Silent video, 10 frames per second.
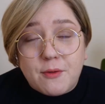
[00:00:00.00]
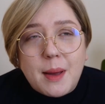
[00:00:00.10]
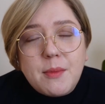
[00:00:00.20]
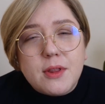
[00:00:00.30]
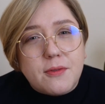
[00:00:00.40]

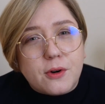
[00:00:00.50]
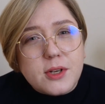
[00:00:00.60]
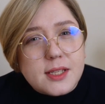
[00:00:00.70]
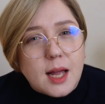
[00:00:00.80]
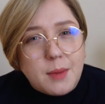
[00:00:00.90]
remember the
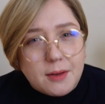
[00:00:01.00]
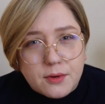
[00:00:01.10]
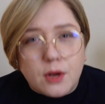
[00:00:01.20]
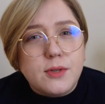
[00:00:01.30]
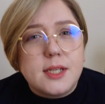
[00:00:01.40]
first time
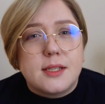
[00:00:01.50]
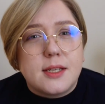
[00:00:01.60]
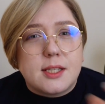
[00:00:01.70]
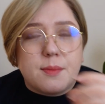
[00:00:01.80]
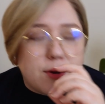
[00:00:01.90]
I've noticed
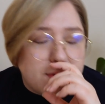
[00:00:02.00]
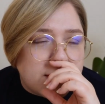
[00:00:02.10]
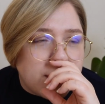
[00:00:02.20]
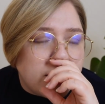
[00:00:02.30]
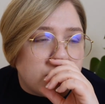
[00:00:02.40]
this about
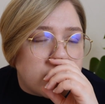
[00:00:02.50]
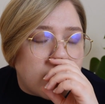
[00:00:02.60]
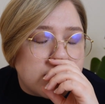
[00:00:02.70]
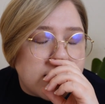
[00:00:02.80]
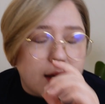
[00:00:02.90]
this manager,
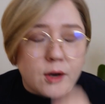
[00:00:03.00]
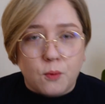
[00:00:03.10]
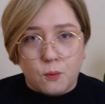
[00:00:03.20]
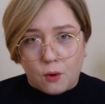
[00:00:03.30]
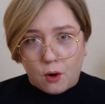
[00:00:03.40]
I was like,
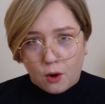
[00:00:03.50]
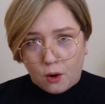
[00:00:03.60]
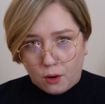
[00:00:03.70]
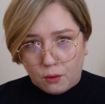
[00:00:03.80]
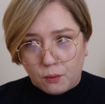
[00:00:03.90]

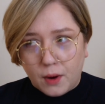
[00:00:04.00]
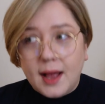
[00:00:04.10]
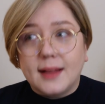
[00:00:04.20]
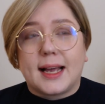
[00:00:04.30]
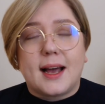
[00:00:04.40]
whoa.
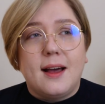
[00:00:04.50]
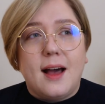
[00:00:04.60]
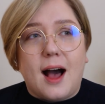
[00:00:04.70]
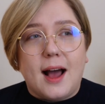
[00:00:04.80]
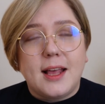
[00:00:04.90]
Like,
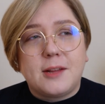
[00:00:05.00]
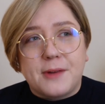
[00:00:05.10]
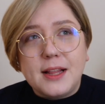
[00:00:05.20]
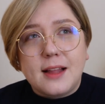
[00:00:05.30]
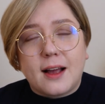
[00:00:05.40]
it
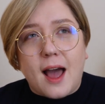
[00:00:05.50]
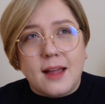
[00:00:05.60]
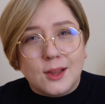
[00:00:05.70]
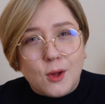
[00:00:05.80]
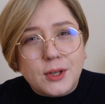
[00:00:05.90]
felt like I
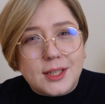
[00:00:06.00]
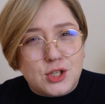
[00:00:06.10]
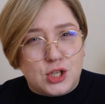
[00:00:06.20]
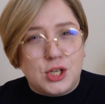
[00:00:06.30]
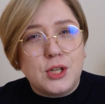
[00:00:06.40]
unlocked a
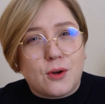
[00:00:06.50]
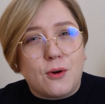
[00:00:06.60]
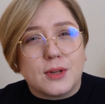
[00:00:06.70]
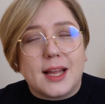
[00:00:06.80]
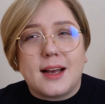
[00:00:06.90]
cheat
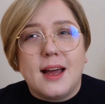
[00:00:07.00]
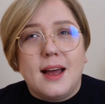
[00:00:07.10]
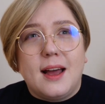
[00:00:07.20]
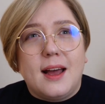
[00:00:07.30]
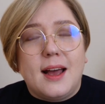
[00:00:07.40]
code. Like,
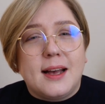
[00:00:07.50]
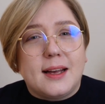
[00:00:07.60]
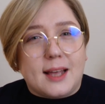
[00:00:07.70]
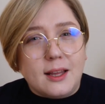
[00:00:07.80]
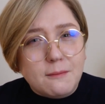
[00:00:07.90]

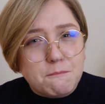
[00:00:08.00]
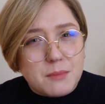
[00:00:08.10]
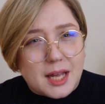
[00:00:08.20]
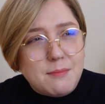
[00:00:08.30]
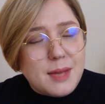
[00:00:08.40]
can
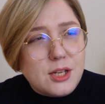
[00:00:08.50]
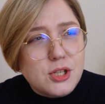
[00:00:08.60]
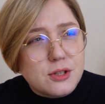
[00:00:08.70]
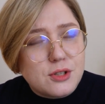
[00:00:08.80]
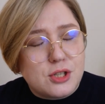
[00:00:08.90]
a
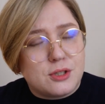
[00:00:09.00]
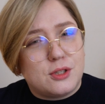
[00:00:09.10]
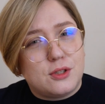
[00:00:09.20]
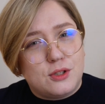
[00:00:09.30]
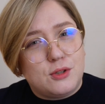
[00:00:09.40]
manager
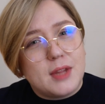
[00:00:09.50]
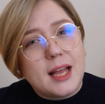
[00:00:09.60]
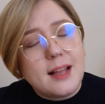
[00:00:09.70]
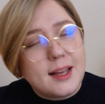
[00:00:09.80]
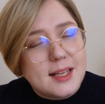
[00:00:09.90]
just do
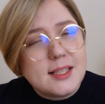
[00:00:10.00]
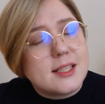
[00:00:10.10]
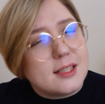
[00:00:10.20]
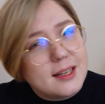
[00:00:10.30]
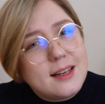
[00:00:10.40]
that? Like, is
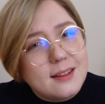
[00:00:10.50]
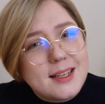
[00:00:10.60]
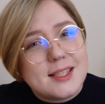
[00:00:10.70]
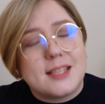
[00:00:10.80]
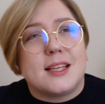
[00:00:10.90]
this legal?
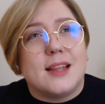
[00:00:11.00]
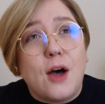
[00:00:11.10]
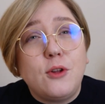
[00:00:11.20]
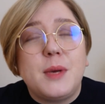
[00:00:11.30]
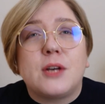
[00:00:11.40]
Is this
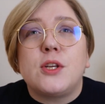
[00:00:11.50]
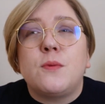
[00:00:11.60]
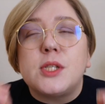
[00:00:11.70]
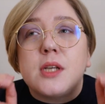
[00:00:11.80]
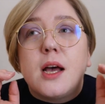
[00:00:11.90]
allowed? Because it
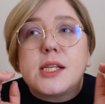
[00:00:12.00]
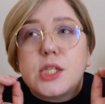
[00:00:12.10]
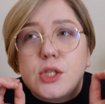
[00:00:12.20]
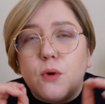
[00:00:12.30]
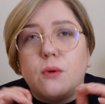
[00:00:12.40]
was
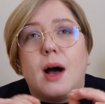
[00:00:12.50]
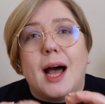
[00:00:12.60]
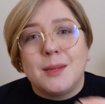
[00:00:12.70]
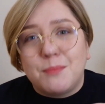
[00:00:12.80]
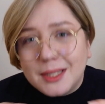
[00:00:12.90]
so
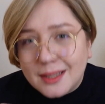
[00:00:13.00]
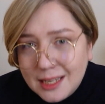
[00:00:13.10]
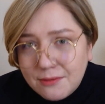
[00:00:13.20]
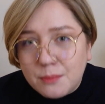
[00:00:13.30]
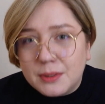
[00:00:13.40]

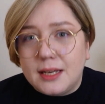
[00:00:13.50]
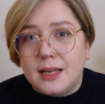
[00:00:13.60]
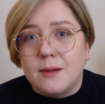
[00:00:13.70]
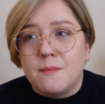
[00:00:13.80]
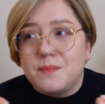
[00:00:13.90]

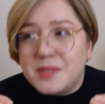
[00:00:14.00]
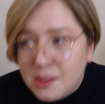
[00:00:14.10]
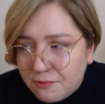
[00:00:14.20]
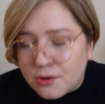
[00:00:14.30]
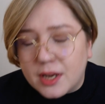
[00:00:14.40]
unbelievably
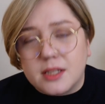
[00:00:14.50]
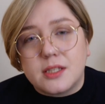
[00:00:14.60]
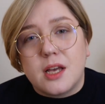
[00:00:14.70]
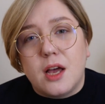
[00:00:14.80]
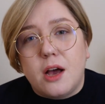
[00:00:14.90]

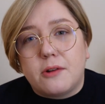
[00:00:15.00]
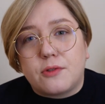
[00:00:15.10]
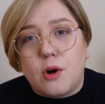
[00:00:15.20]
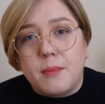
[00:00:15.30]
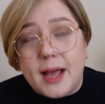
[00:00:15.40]
different
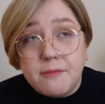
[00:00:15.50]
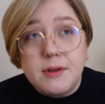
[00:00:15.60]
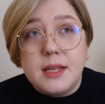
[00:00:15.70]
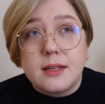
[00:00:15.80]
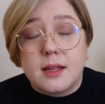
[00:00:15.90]
from
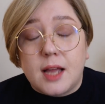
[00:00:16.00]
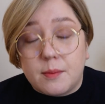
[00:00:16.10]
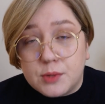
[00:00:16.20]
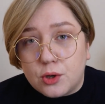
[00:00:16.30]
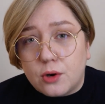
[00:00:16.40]
everything that I
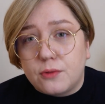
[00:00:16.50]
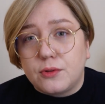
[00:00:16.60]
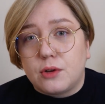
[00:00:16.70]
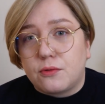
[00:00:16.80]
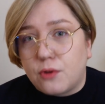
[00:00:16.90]

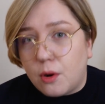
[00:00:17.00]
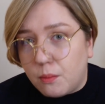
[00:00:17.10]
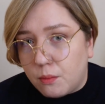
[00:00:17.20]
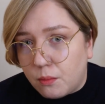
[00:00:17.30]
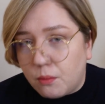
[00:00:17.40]
observed
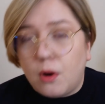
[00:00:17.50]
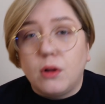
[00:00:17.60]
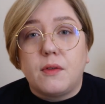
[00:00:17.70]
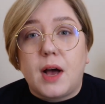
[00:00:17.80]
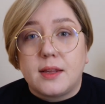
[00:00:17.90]
from
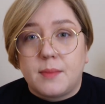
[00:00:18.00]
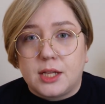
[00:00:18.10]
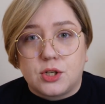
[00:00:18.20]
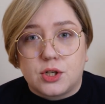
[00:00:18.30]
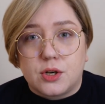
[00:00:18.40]
all other
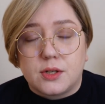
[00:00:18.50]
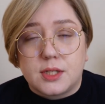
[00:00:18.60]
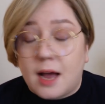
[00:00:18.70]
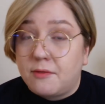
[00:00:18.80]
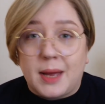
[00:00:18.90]

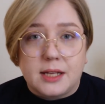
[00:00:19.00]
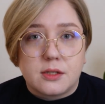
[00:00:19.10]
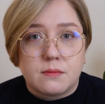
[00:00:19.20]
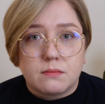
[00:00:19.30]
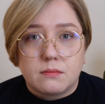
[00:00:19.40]
managers I've
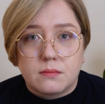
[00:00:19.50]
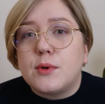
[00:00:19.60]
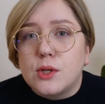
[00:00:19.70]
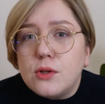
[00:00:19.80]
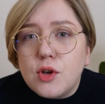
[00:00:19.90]
met. And I
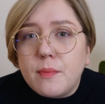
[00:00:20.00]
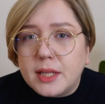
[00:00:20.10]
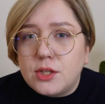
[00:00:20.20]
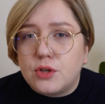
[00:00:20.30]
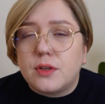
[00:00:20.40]
was also a
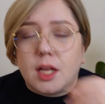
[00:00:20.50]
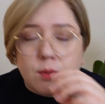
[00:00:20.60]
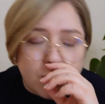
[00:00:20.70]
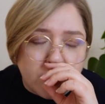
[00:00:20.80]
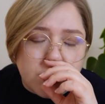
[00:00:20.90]
manager at
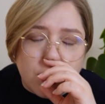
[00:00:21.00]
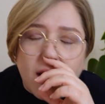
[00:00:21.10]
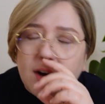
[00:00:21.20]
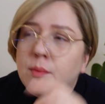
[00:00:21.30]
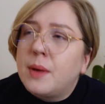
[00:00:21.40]
that point, so
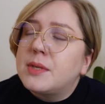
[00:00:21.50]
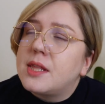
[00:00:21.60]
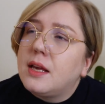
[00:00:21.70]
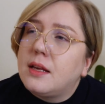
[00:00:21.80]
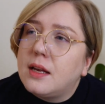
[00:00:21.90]
I remember
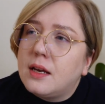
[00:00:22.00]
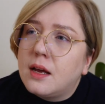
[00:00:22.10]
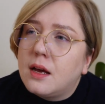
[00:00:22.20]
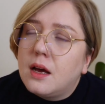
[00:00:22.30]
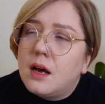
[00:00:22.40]

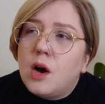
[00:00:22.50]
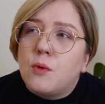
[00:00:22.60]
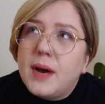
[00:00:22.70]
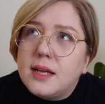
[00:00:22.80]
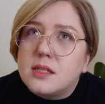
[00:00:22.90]
thinking,
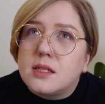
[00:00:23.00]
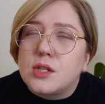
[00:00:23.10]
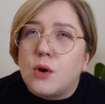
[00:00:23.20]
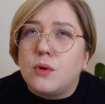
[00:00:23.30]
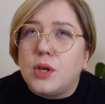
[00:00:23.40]
wait,
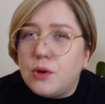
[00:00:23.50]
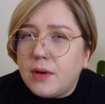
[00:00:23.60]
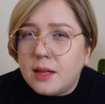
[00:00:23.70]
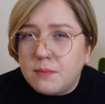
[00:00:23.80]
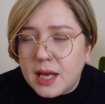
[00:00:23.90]
so you
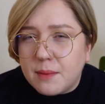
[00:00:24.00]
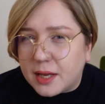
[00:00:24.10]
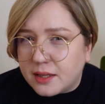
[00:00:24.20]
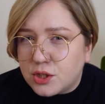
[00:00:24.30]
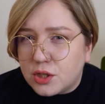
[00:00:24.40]
can be a
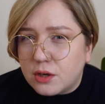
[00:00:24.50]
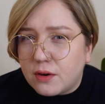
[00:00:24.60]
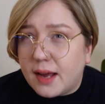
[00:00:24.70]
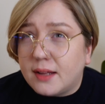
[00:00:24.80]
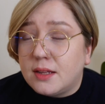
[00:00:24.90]

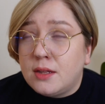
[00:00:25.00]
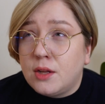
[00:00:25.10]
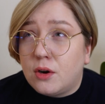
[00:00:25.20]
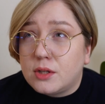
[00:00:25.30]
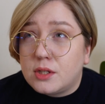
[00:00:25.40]
manager and
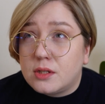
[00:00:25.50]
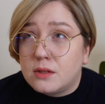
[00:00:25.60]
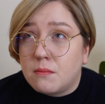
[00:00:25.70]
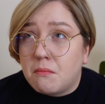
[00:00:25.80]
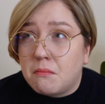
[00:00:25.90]

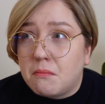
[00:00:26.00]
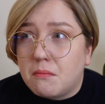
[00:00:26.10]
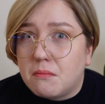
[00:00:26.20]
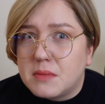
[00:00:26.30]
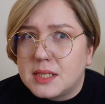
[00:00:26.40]
not
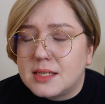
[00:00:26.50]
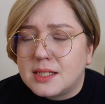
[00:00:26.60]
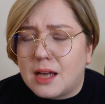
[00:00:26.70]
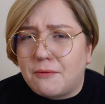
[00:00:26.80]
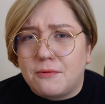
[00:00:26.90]

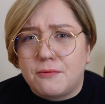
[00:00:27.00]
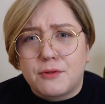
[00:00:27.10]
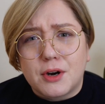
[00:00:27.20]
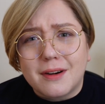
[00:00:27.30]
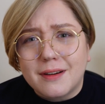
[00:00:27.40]

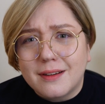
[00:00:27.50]
suffer?